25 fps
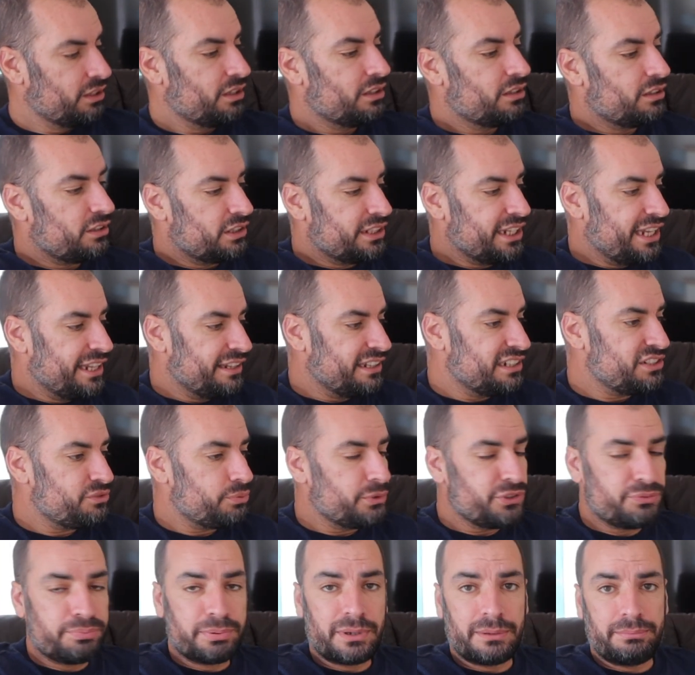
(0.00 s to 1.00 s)
Okay, this
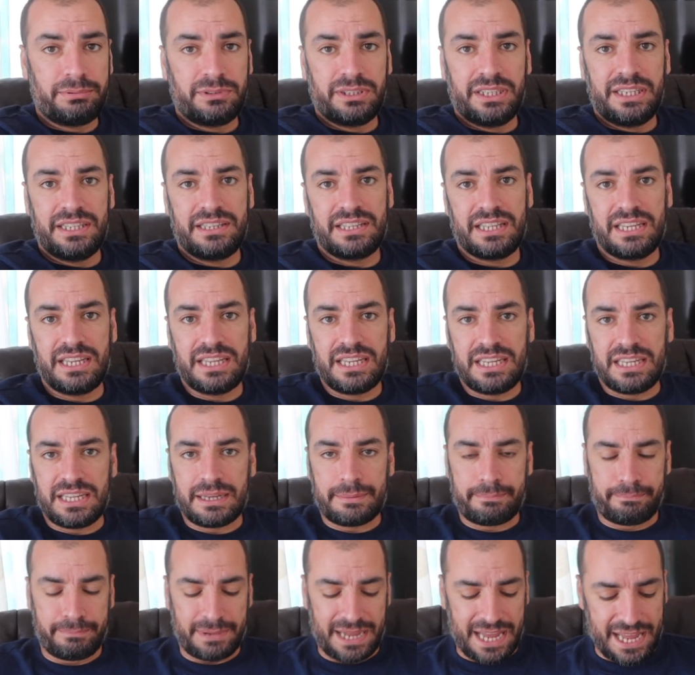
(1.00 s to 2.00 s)
was probably the
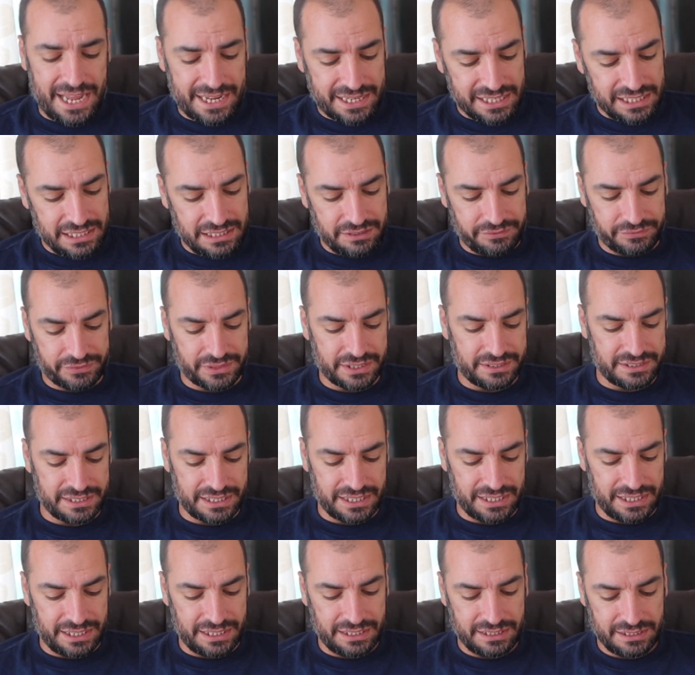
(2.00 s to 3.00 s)
bargain of the
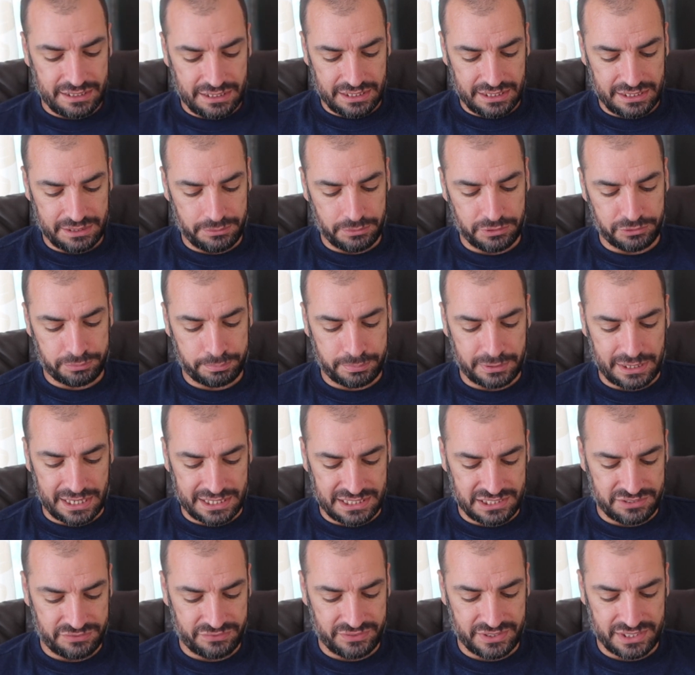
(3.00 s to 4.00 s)
day, and it was
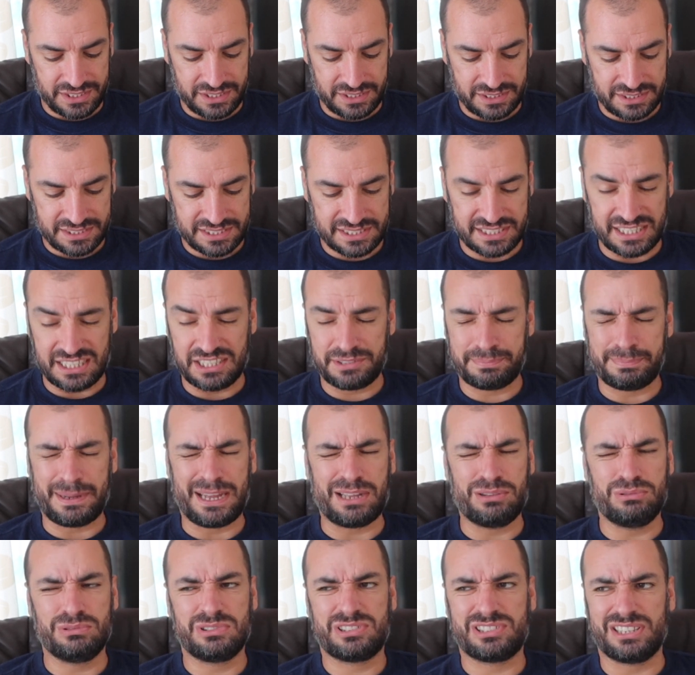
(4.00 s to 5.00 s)
priced for
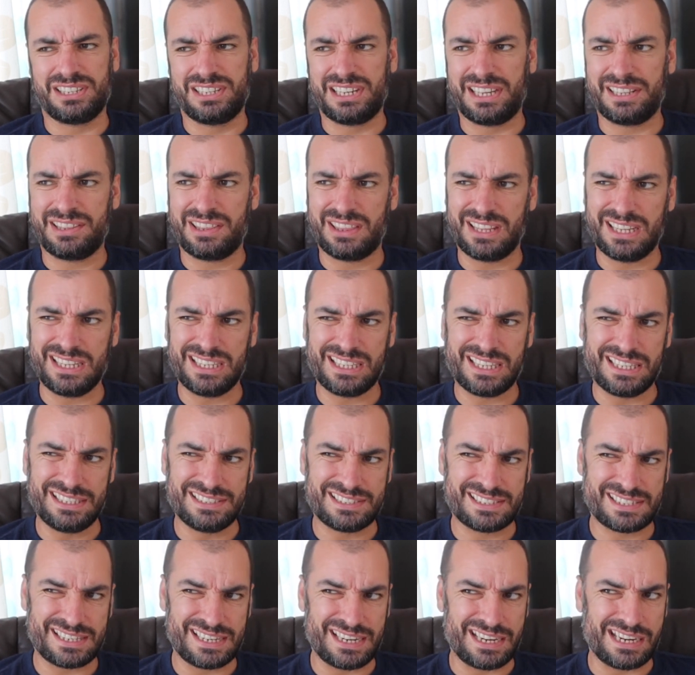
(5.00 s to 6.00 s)
£6, and I think in
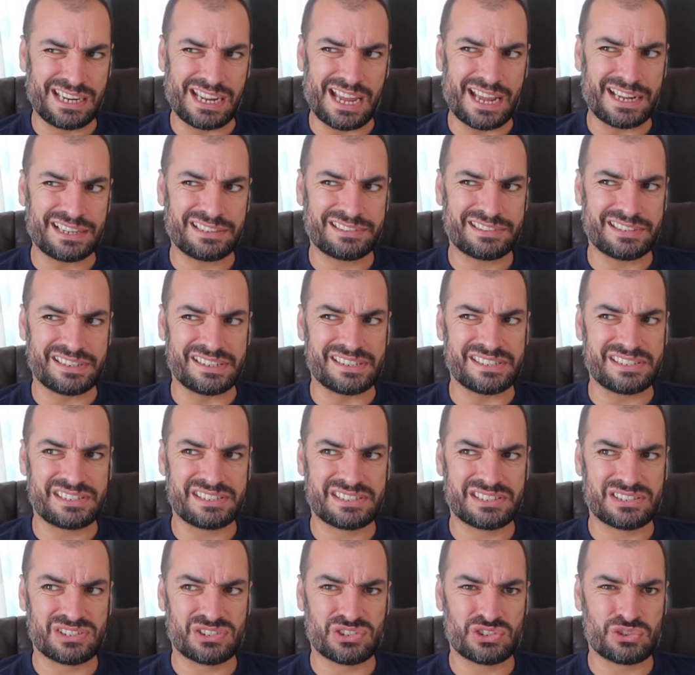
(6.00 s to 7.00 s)
CEX
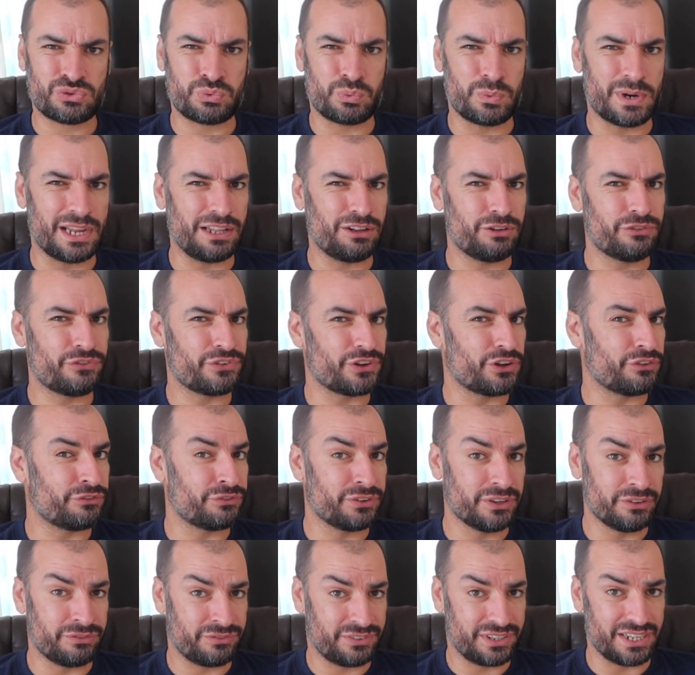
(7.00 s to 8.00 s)
it's 12 or
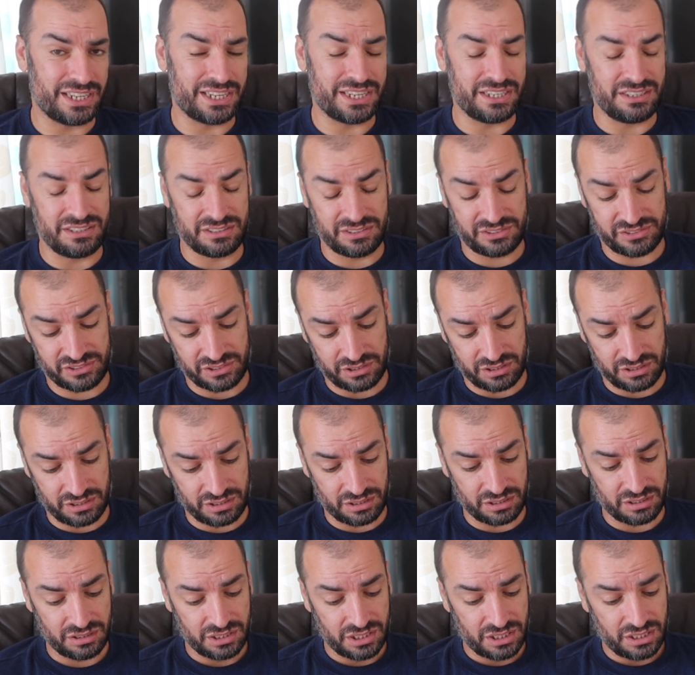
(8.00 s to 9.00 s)
15,
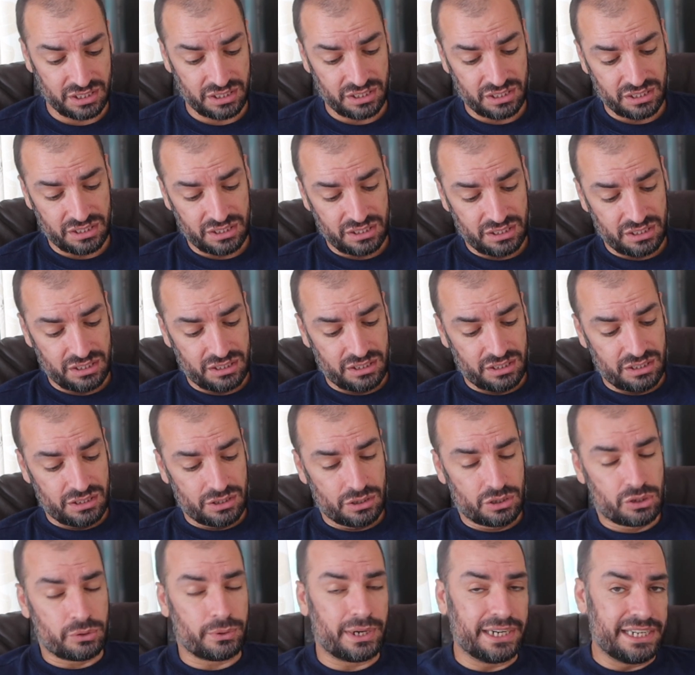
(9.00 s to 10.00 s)
so
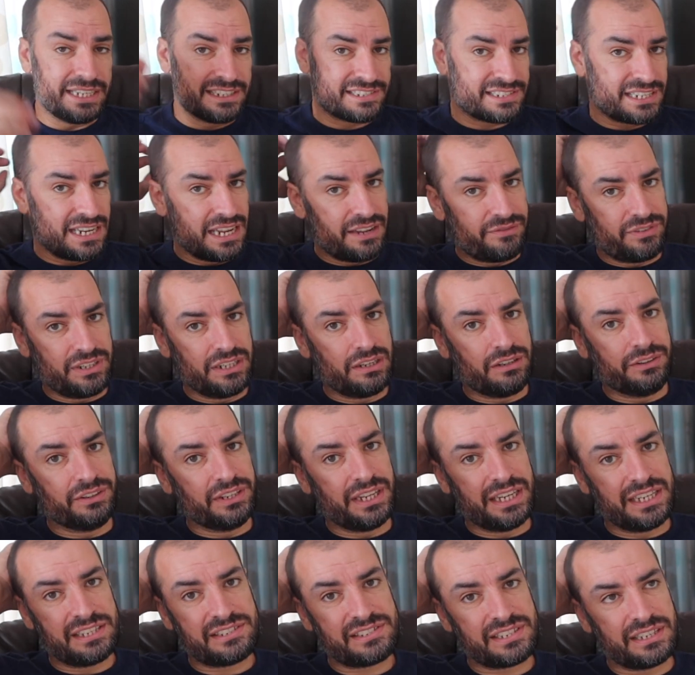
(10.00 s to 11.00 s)
quite a saving on
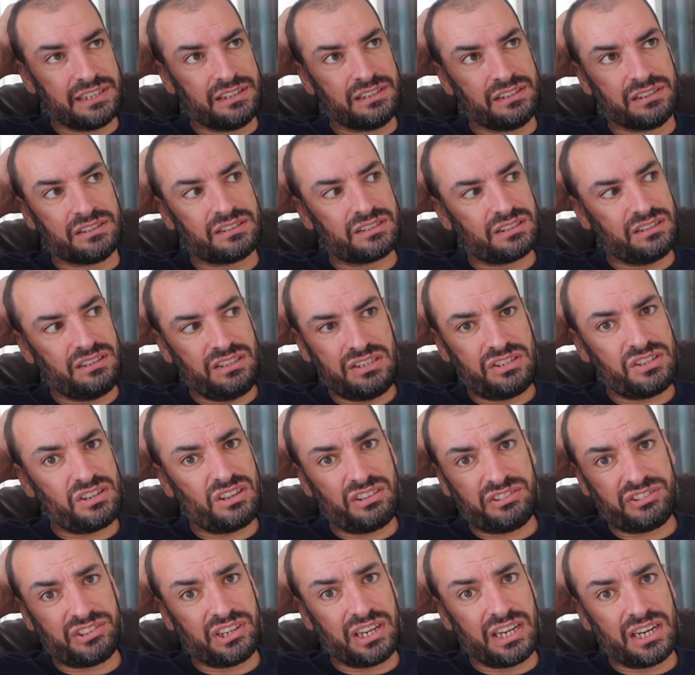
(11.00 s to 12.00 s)
this, and you
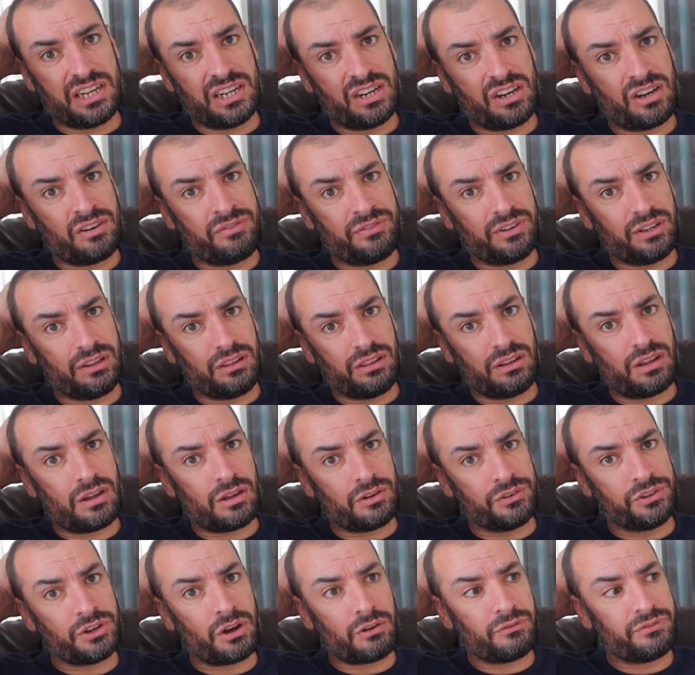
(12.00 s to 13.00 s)
don't see it an awful
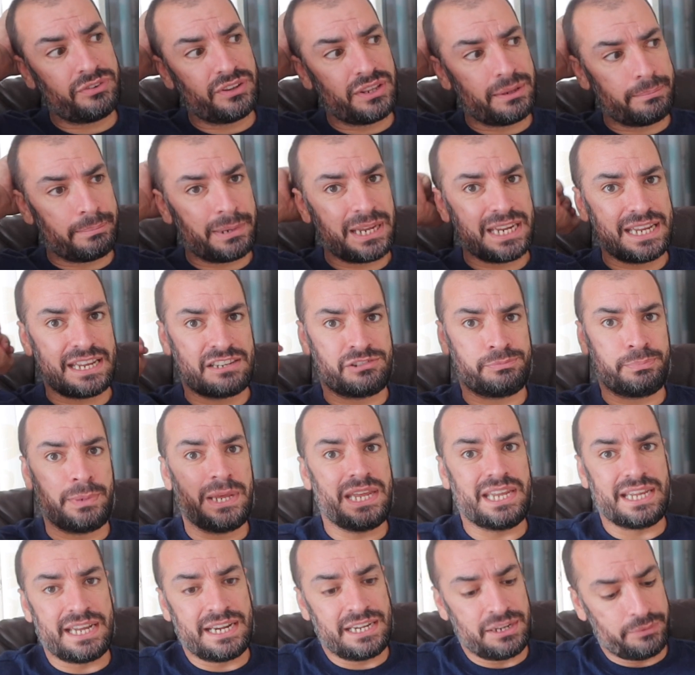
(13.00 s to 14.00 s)
lot, not for the
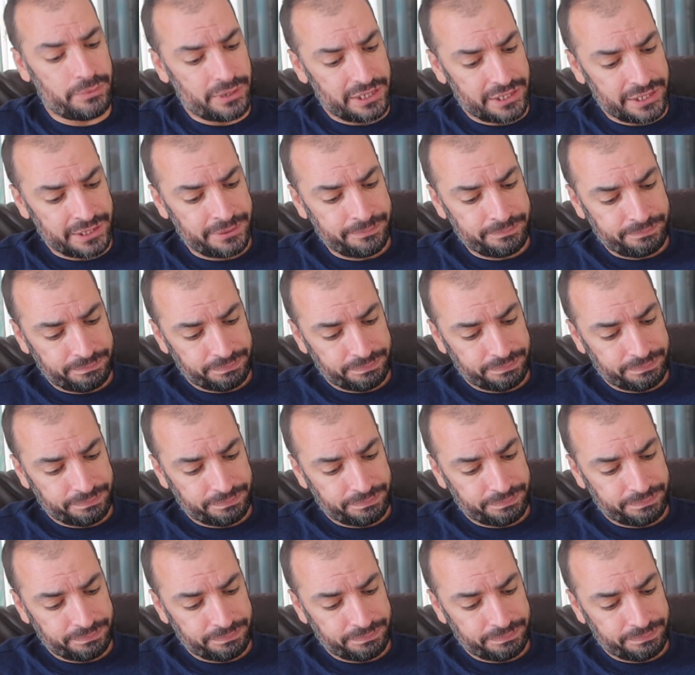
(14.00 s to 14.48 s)
PSP anyway.